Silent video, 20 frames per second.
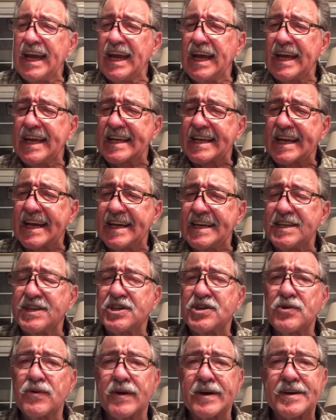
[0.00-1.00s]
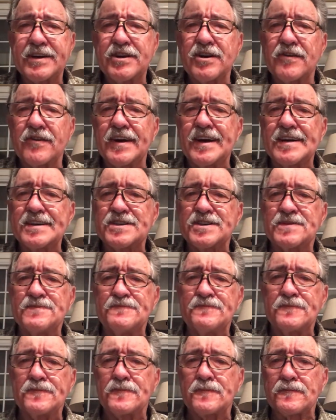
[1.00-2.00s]
In case you are curious,
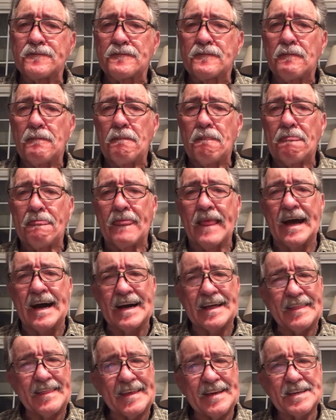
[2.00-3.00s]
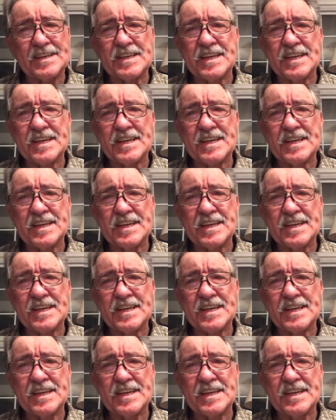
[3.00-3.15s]
this